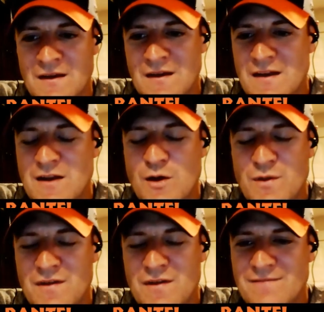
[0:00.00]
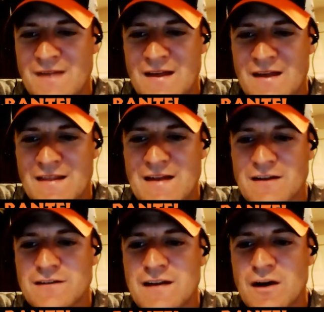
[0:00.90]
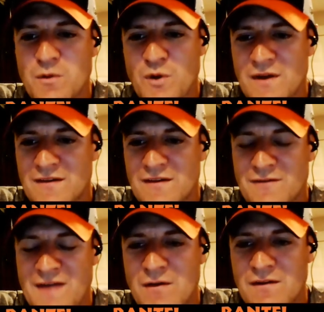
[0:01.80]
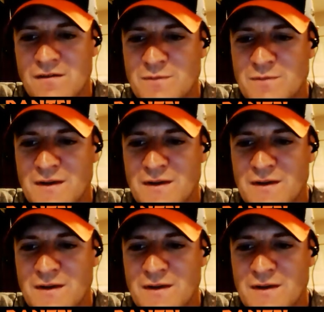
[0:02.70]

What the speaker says: they look terrible against the Falcons,